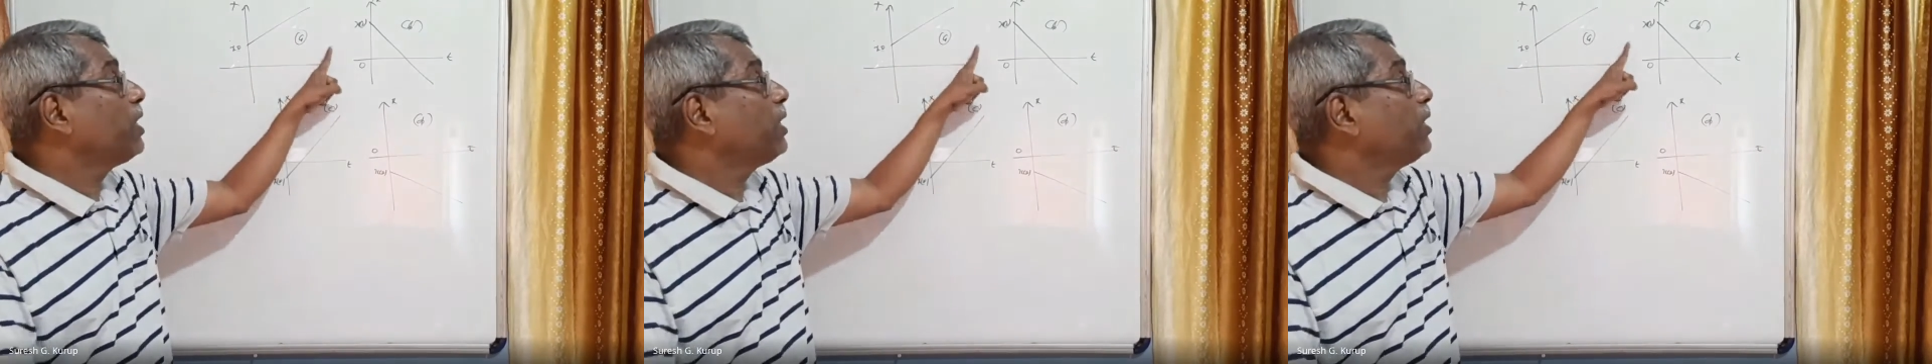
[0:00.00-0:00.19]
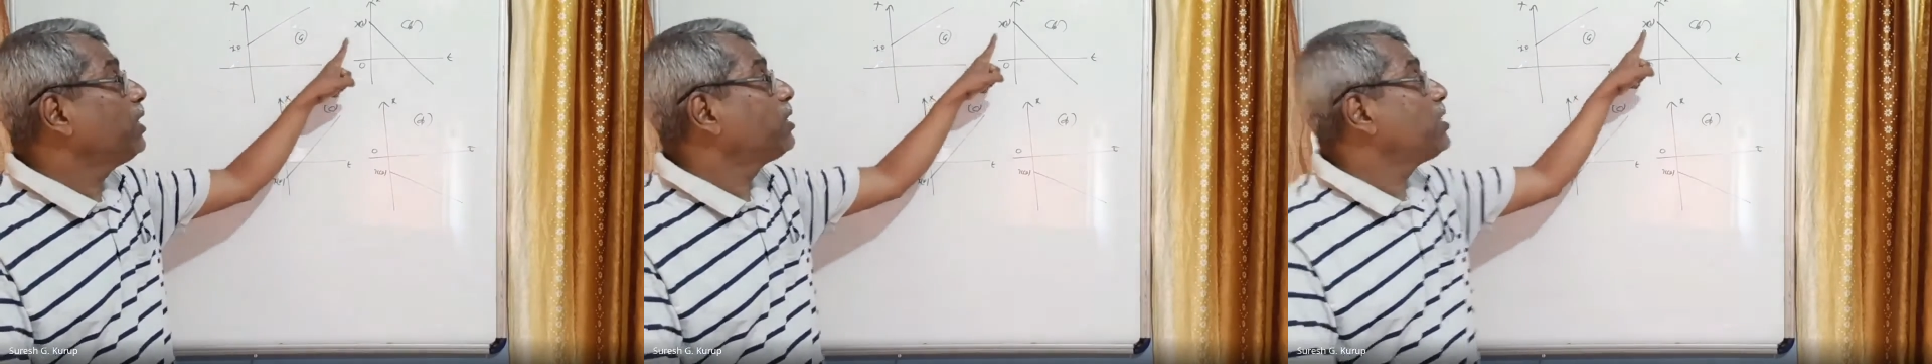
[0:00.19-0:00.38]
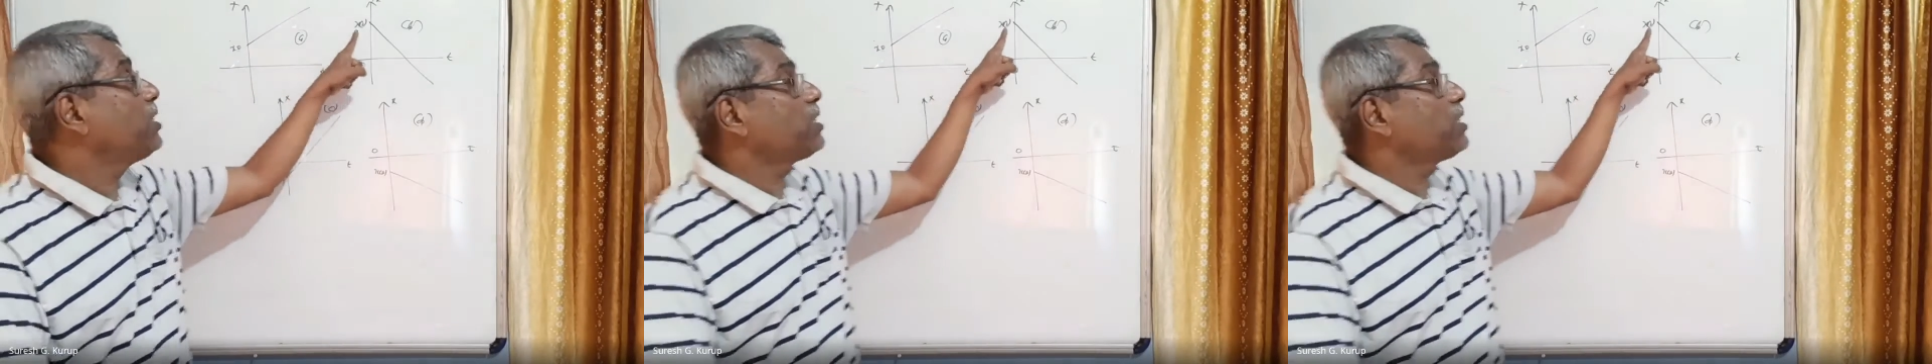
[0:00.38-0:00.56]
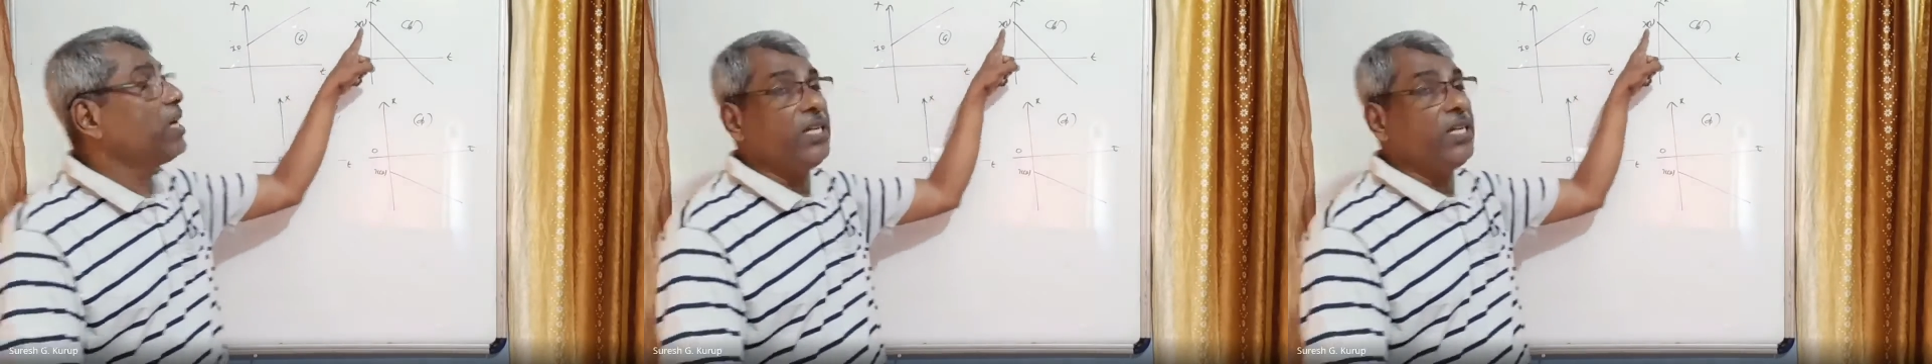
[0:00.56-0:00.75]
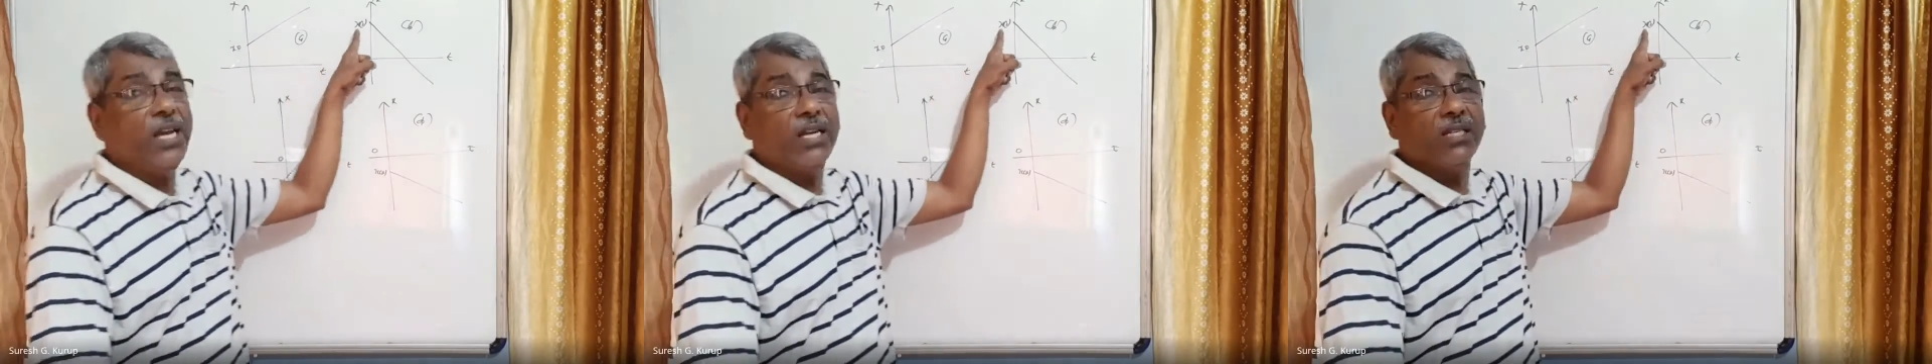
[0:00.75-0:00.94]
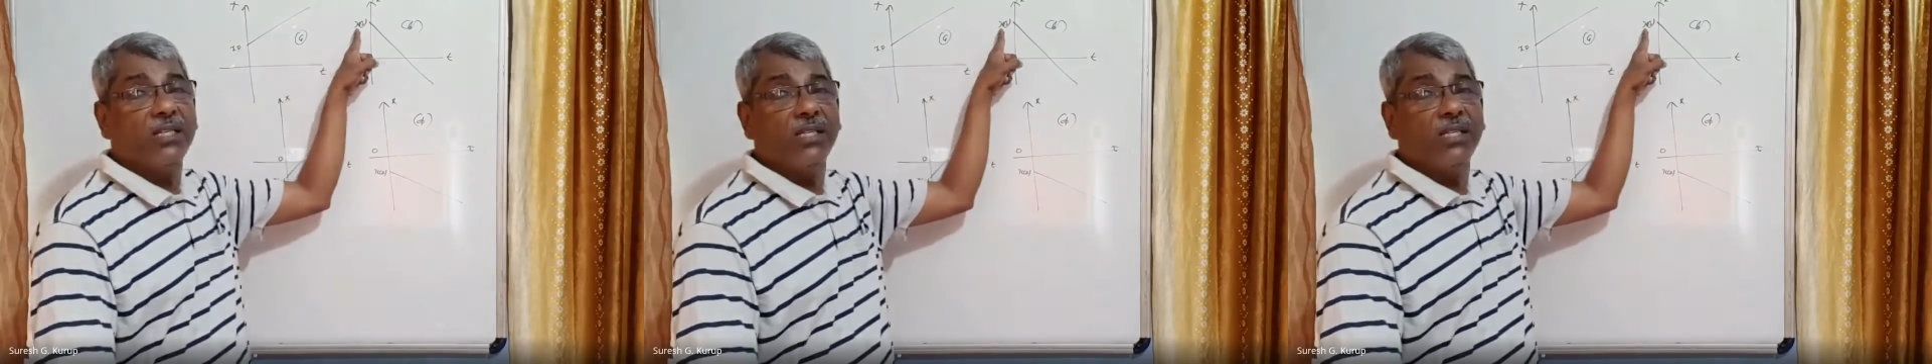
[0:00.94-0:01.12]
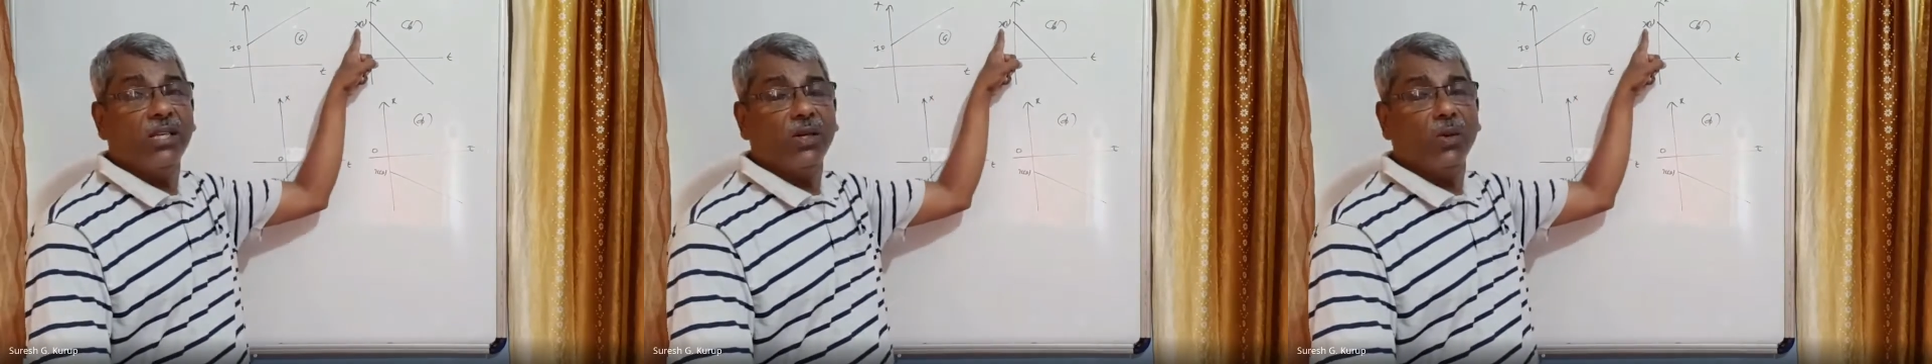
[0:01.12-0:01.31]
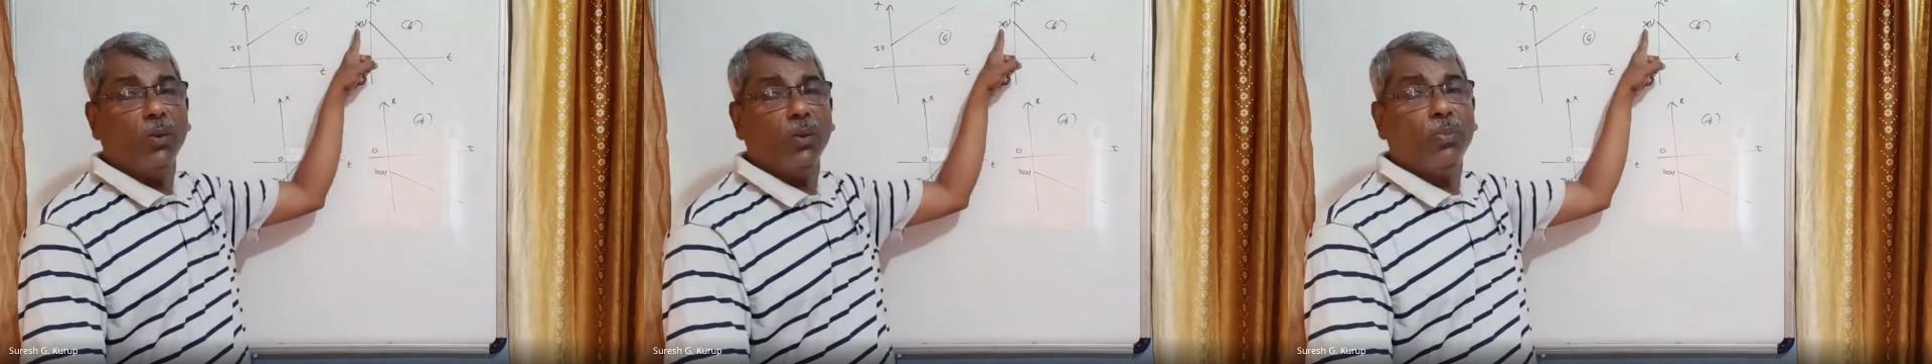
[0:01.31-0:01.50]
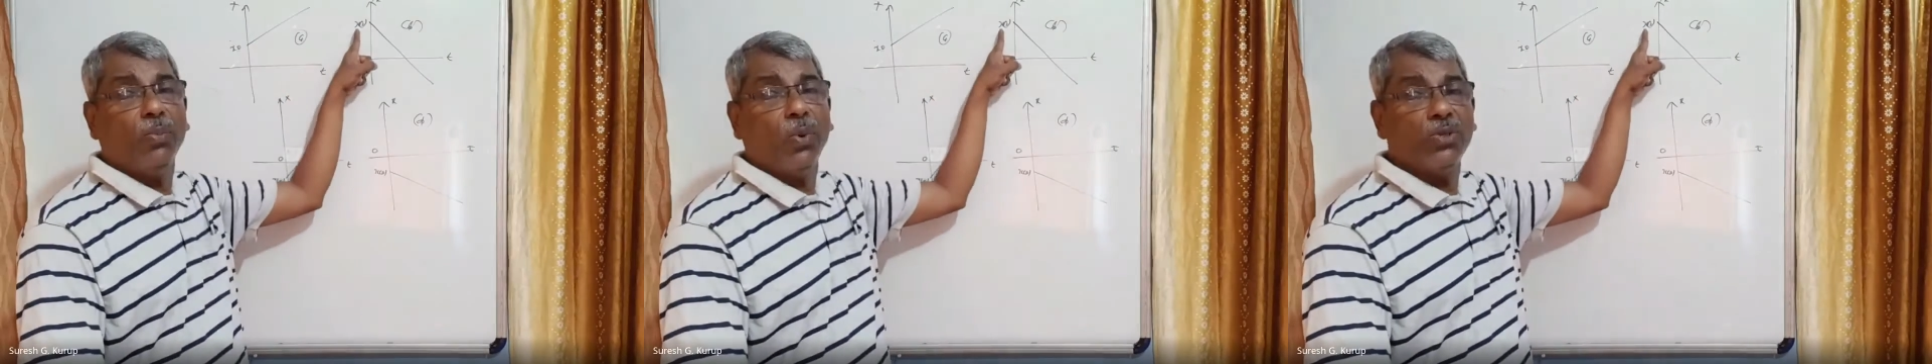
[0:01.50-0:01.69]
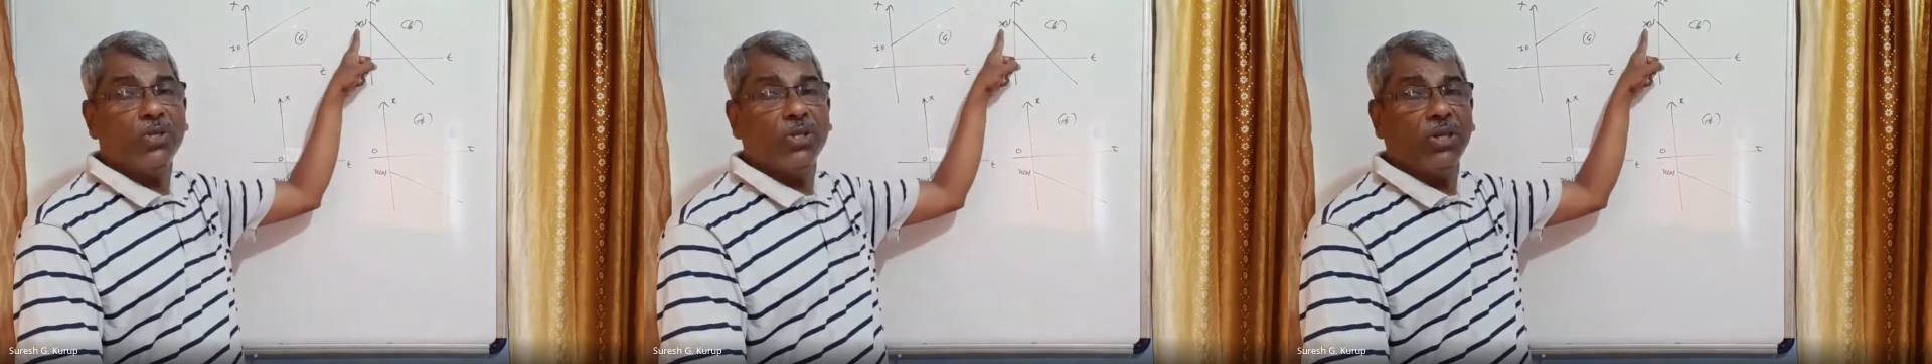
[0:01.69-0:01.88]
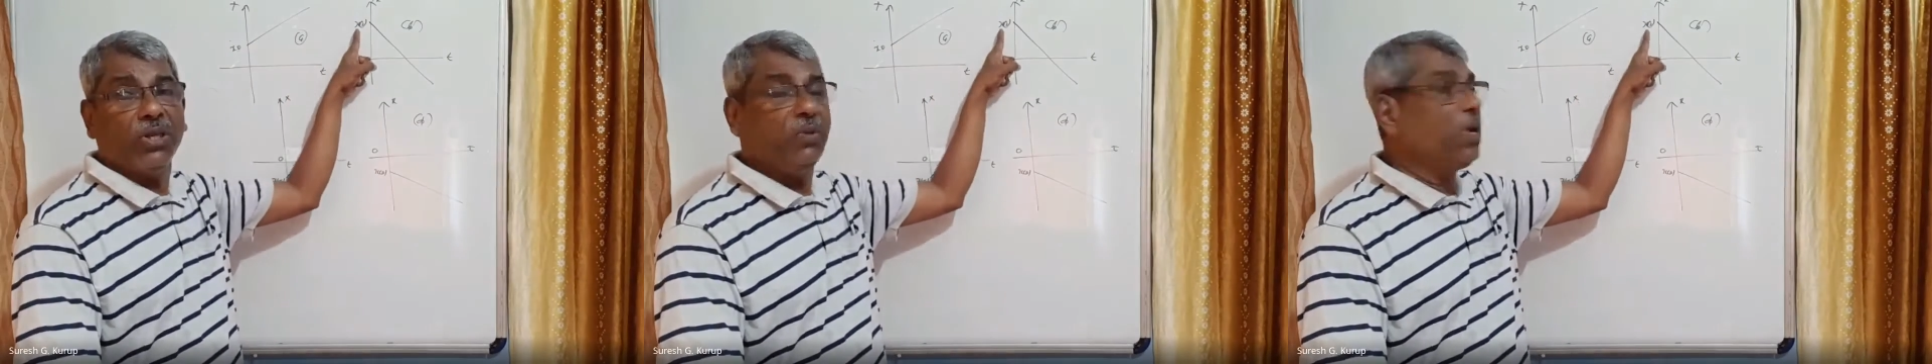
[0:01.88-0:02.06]
This is x0
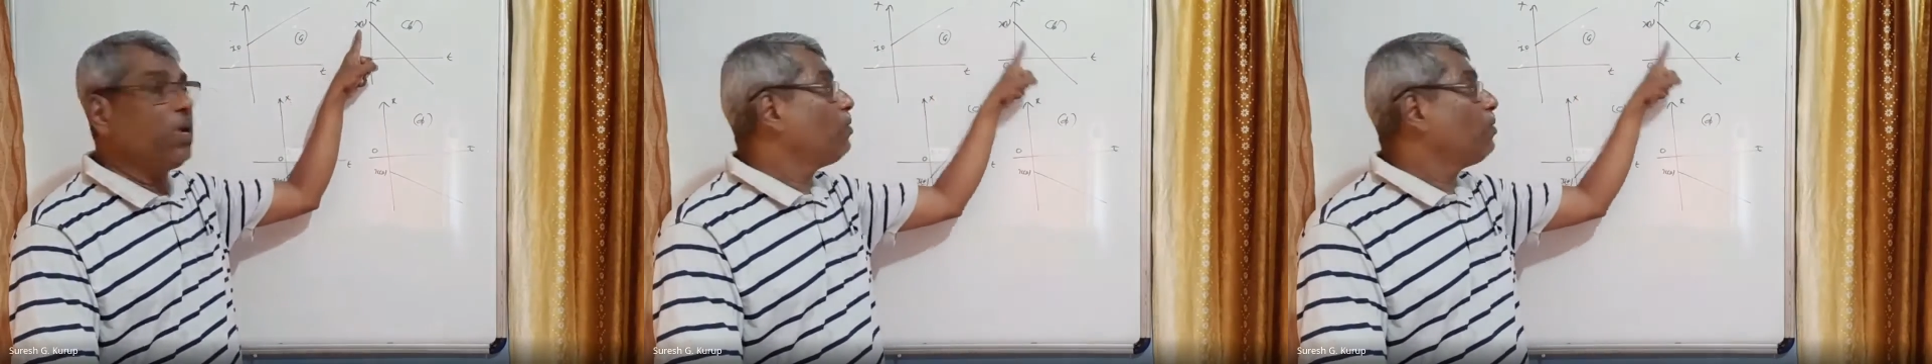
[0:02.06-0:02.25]
positive,